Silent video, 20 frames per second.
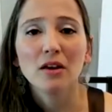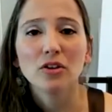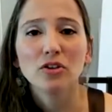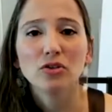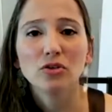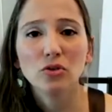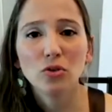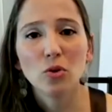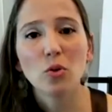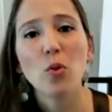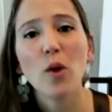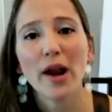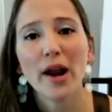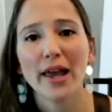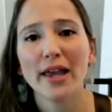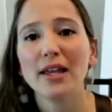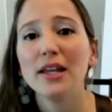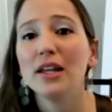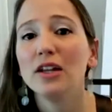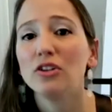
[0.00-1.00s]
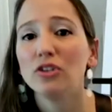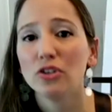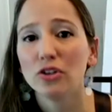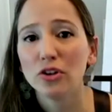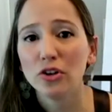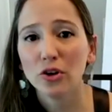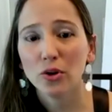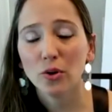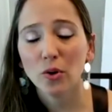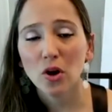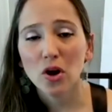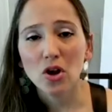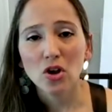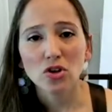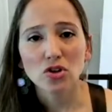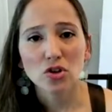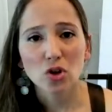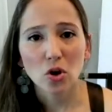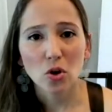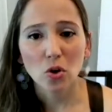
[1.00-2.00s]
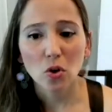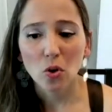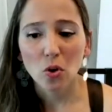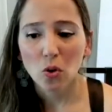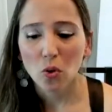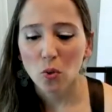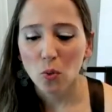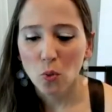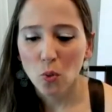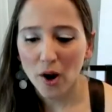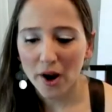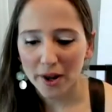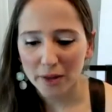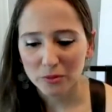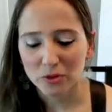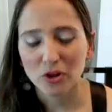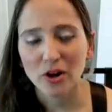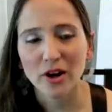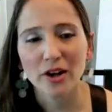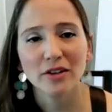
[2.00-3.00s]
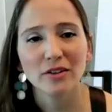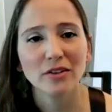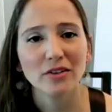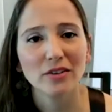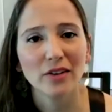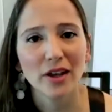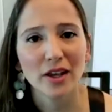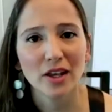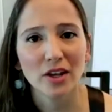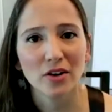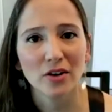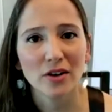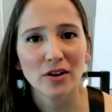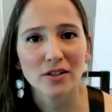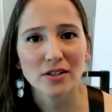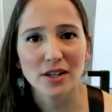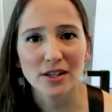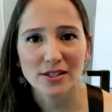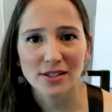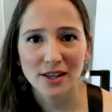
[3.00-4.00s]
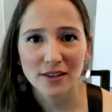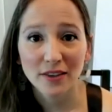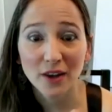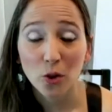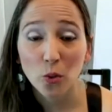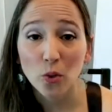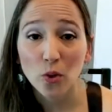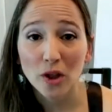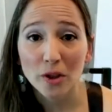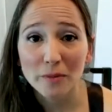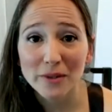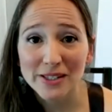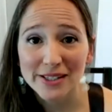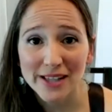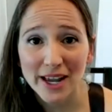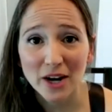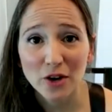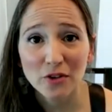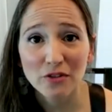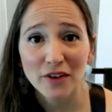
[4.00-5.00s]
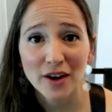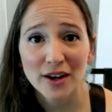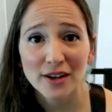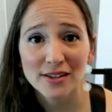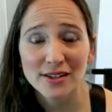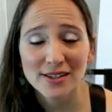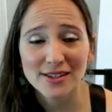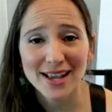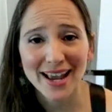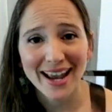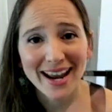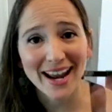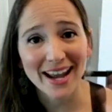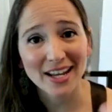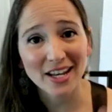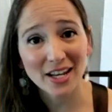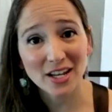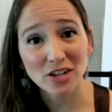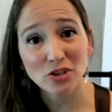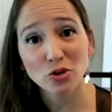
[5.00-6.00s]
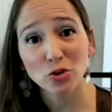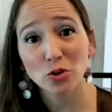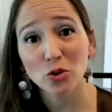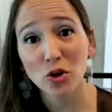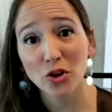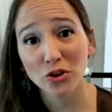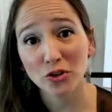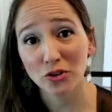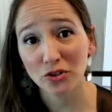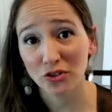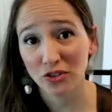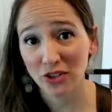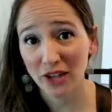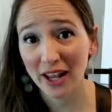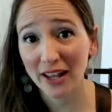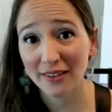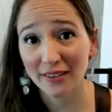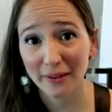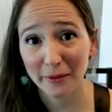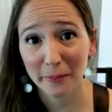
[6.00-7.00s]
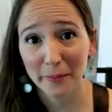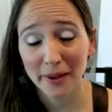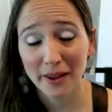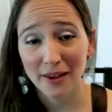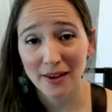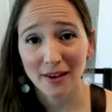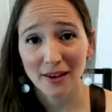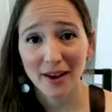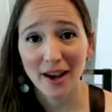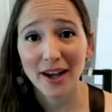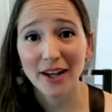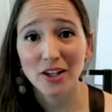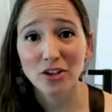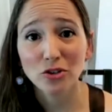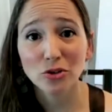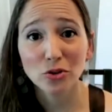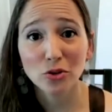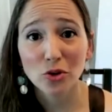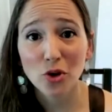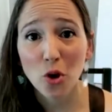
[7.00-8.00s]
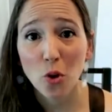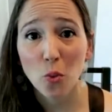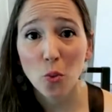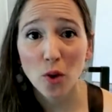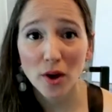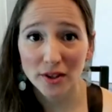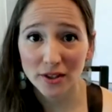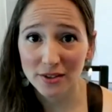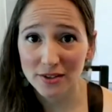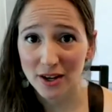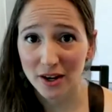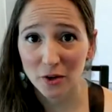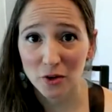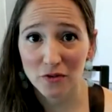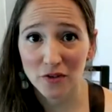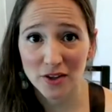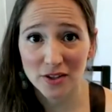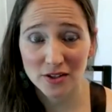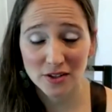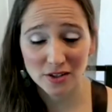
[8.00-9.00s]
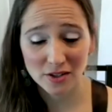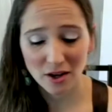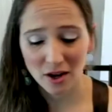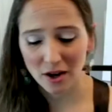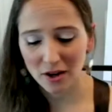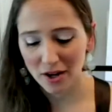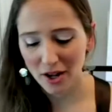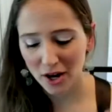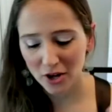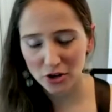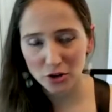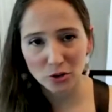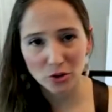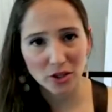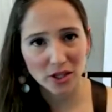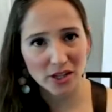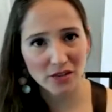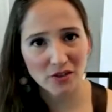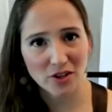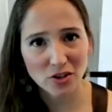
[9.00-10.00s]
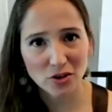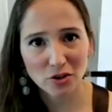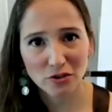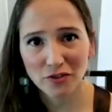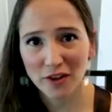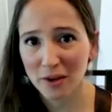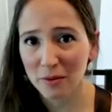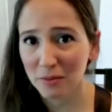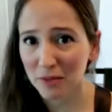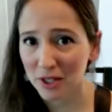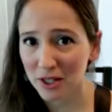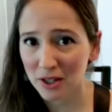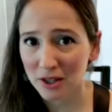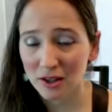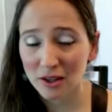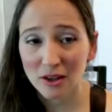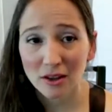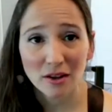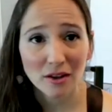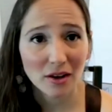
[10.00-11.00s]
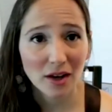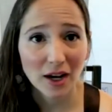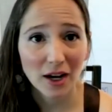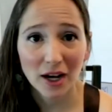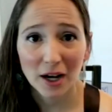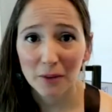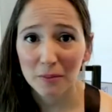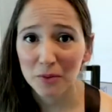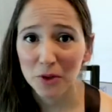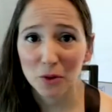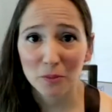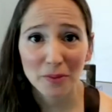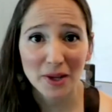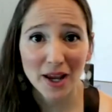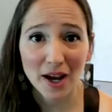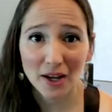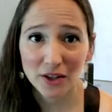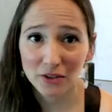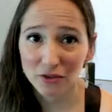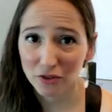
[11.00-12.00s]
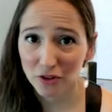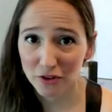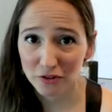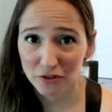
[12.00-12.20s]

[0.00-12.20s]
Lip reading: do what I need to do. So what I'm trying to say here is that there will be sacrifices, and I need you to understand them. I need you to know what these sacrifices are. Are you leaving your family behind for a